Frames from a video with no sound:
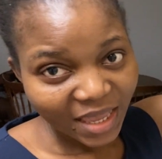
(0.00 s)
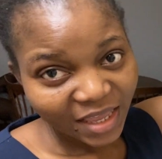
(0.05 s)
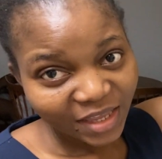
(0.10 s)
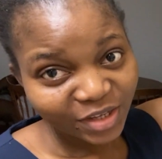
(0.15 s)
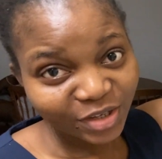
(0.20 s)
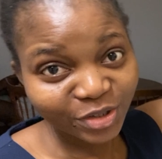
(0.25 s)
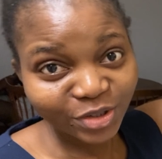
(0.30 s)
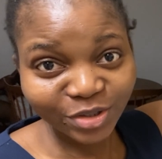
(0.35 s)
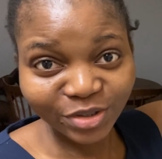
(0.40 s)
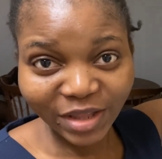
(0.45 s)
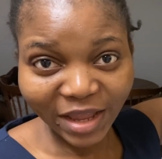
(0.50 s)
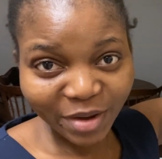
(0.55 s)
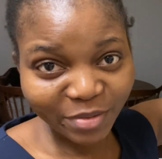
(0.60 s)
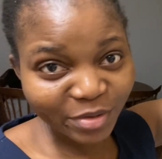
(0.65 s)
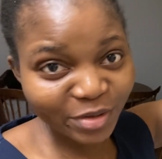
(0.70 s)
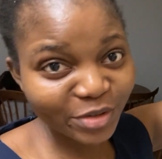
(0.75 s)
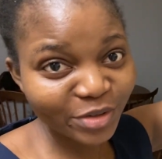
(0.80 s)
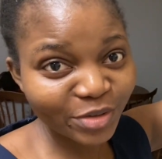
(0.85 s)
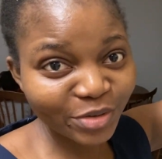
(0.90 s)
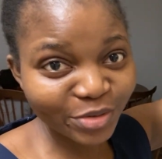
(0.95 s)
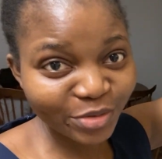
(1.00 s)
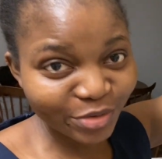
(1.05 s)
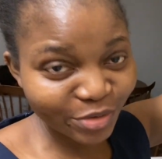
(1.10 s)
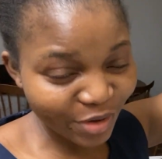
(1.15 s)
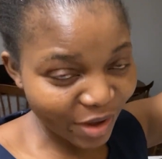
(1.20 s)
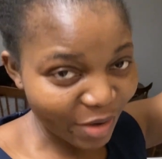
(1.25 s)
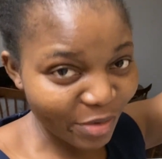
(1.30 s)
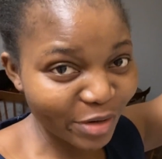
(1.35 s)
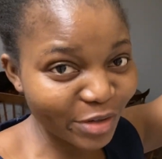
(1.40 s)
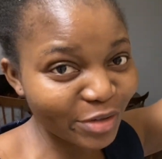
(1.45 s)
I want you
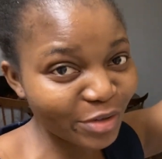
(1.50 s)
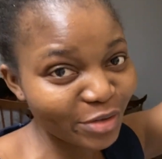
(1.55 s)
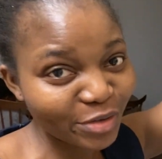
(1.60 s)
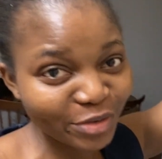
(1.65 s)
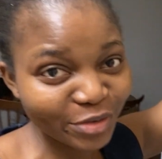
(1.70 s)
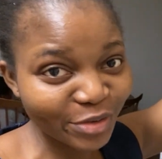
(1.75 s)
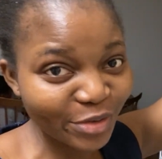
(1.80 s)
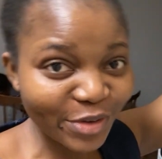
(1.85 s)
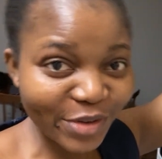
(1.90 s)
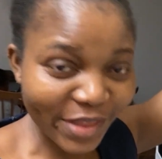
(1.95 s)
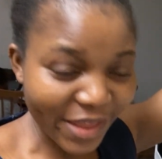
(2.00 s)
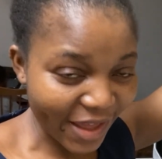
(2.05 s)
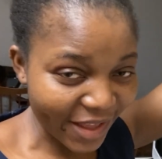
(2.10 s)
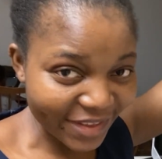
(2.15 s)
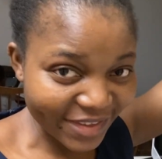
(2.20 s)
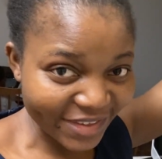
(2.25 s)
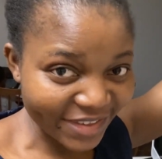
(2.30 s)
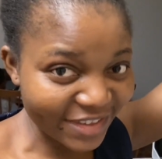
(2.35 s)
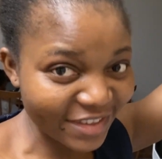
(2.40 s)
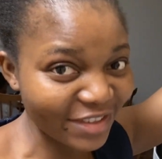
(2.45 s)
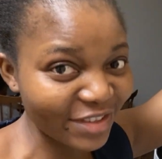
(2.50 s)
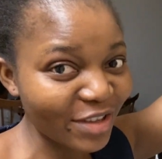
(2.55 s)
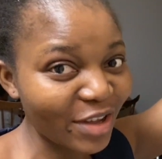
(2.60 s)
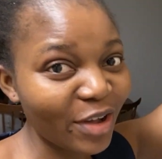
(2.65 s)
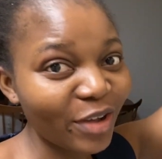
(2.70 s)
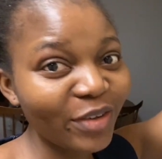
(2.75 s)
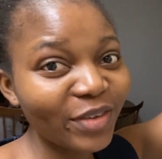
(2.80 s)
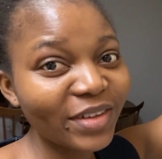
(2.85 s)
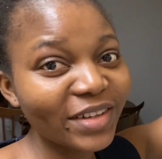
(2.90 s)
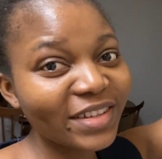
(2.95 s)
to know that
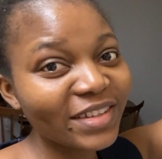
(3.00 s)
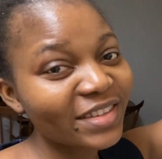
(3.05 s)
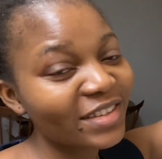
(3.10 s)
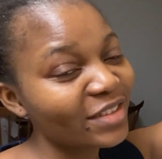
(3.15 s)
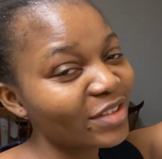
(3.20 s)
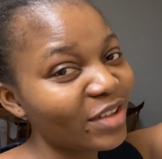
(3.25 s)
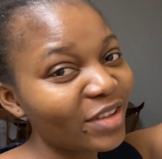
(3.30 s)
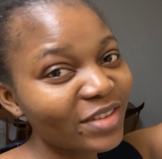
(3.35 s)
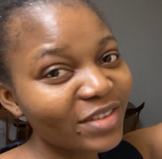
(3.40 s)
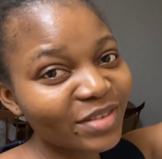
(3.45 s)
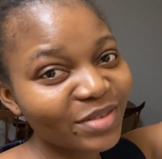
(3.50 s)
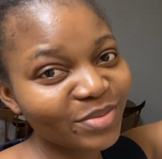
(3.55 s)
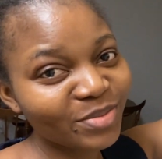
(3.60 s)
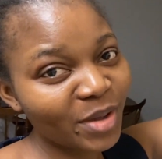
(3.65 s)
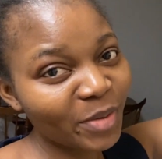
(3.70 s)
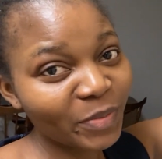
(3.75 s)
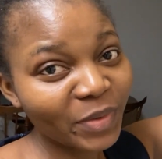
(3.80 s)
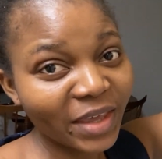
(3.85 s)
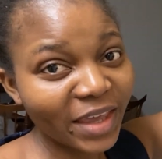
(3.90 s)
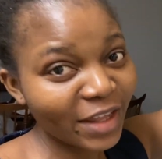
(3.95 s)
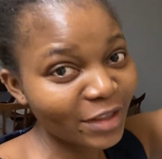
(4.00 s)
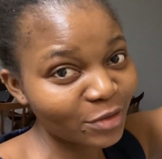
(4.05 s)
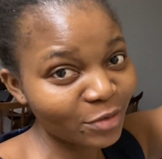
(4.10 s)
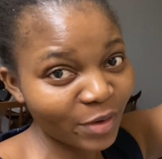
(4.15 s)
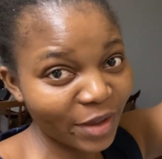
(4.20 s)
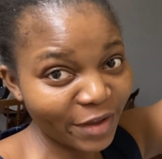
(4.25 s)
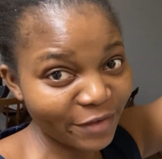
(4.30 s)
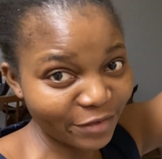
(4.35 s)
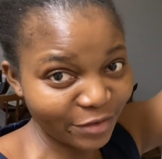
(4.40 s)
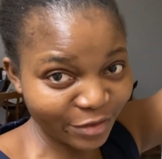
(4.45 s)
it's not when we get
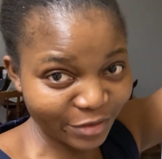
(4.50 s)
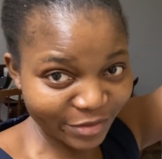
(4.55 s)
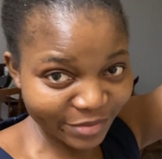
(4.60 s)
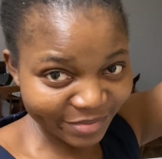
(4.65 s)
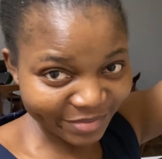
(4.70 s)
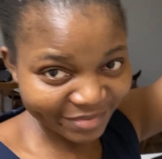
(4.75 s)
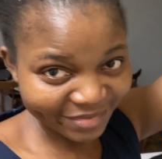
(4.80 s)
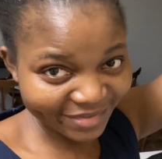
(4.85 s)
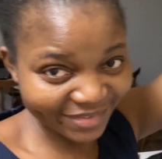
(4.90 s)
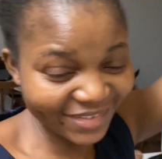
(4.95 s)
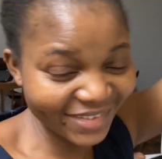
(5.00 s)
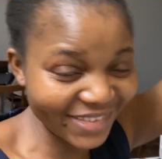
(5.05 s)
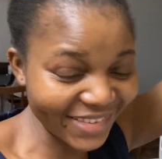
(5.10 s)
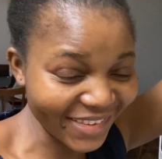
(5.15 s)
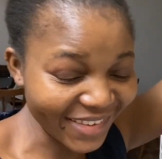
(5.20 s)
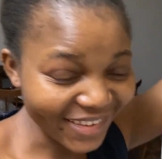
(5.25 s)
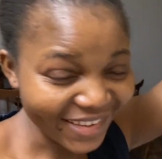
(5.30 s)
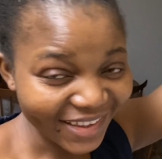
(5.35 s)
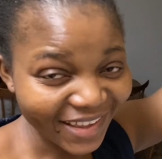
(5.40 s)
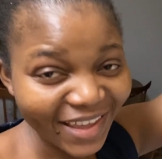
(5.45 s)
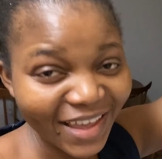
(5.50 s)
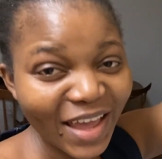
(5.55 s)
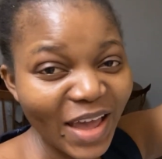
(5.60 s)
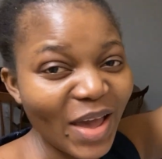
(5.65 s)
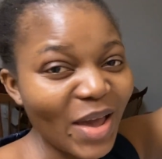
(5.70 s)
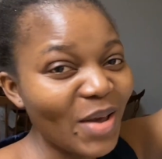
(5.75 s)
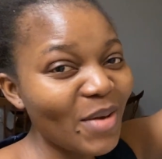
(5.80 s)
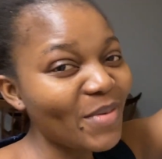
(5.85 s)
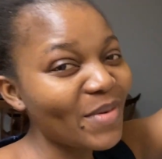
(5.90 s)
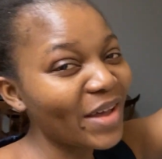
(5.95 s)
to heaven,
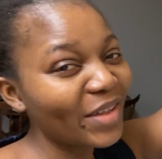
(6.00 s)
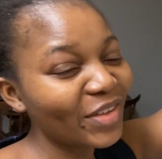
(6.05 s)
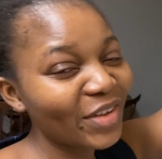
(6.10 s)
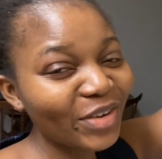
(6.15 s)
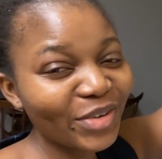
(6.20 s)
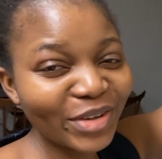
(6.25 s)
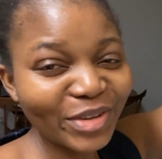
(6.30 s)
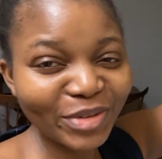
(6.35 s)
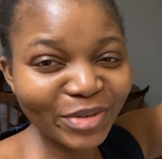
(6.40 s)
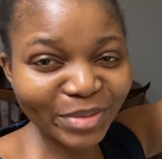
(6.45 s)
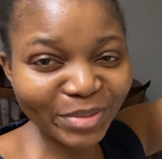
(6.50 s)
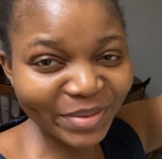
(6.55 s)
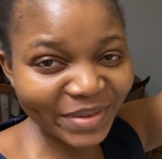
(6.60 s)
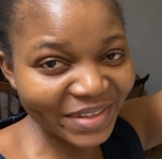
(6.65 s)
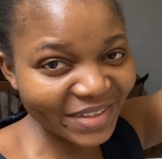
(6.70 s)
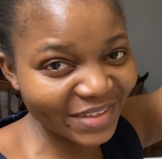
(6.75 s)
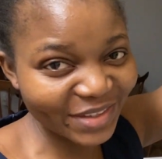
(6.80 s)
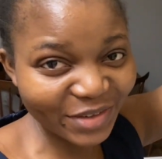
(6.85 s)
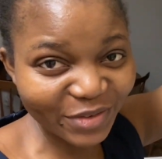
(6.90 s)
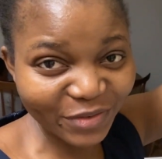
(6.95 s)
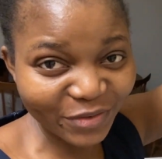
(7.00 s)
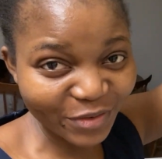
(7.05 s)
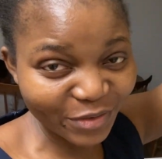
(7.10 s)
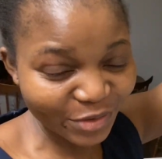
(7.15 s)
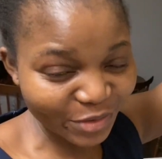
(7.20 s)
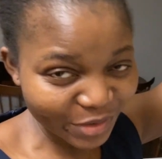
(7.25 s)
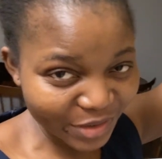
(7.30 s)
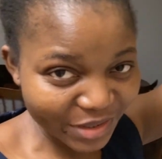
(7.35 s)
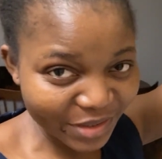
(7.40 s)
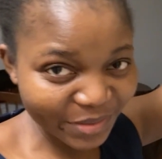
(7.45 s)
we are not going to be eating
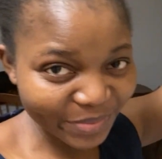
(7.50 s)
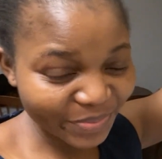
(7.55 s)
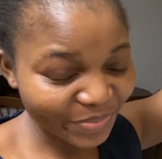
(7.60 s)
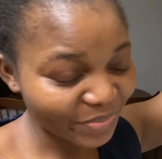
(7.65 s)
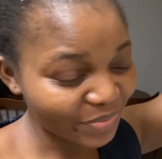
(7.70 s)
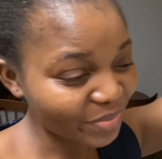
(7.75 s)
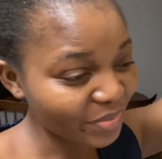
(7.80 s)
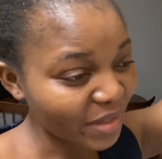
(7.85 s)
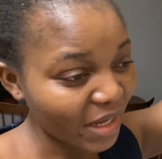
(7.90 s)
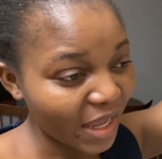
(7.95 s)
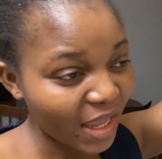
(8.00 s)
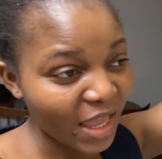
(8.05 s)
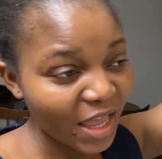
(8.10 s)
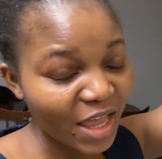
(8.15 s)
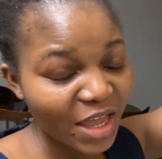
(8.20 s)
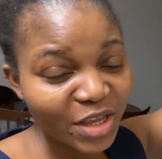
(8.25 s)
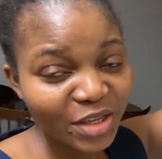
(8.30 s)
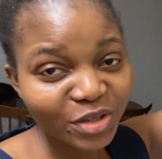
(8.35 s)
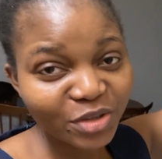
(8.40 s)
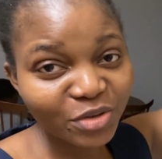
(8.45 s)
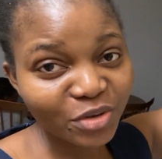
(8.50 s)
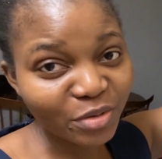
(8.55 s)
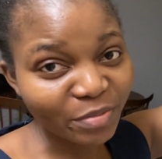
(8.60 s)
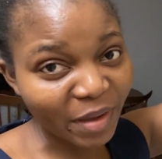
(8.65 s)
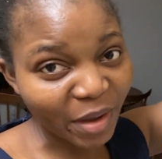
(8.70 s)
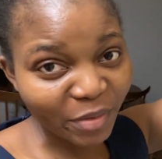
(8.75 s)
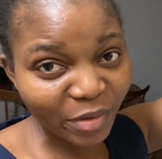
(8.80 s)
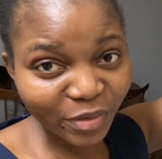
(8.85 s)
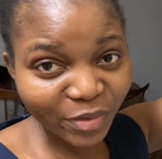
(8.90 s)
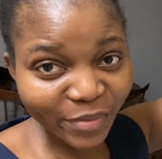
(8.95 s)
food. So you
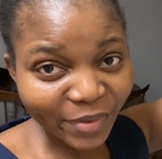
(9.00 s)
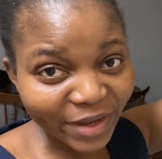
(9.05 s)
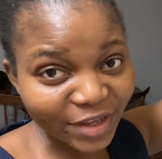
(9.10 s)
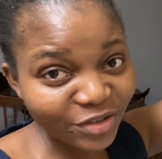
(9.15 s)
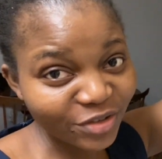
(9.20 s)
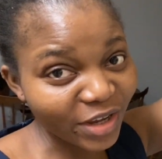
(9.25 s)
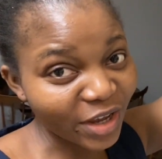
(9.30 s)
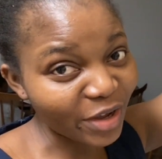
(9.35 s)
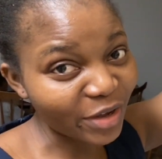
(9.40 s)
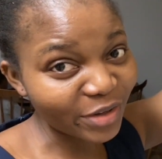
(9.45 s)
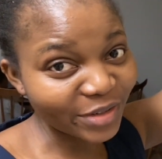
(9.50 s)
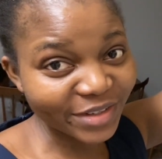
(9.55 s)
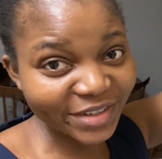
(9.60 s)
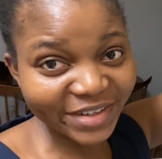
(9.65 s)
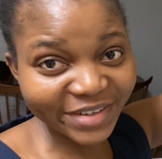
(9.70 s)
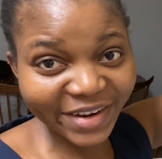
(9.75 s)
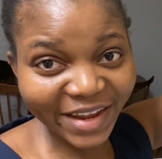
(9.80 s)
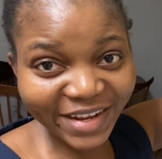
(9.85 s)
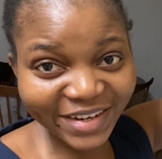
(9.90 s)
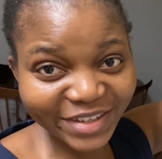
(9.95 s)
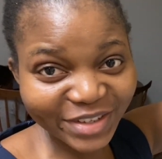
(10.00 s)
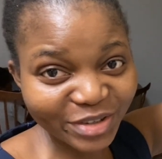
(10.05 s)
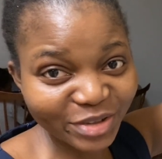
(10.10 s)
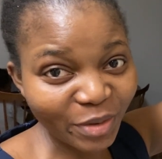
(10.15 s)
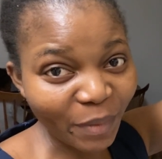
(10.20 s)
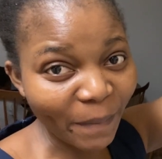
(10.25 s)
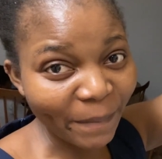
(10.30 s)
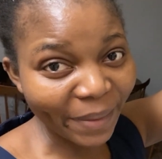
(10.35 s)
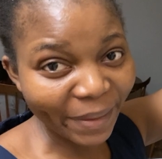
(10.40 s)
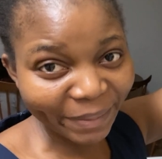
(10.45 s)
might want to enjoy all the grinding
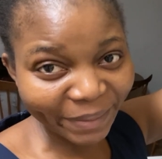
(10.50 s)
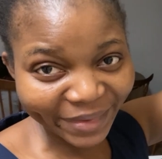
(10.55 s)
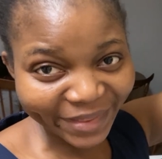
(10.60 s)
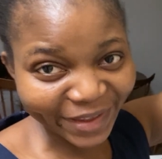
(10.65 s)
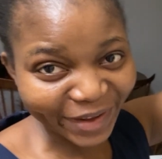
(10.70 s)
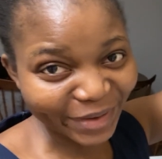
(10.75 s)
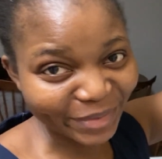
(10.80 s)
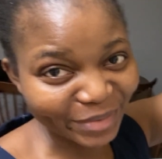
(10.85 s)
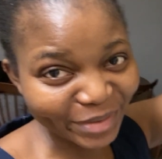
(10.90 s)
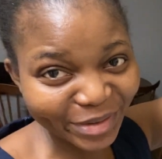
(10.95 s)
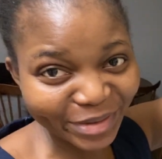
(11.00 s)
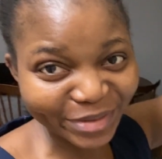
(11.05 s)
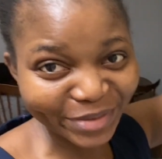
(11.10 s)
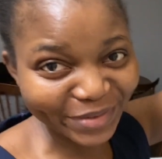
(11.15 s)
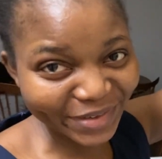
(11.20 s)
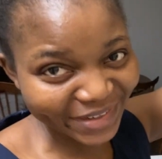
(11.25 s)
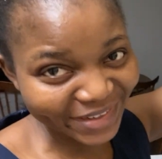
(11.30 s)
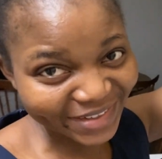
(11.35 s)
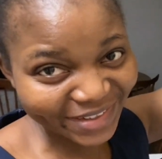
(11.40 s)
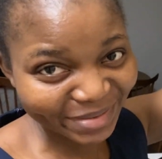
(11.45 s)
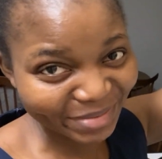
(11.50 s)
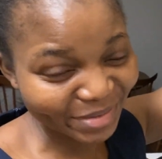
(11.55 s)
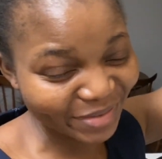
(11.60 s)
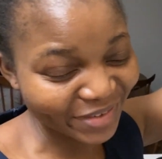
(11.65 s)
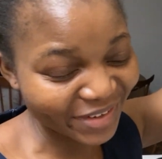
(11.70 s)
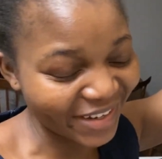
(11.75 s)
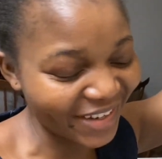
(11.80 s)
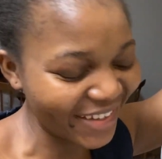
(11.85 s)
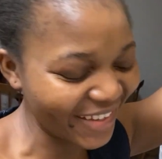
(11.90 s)
stone pepper that you want to eat before.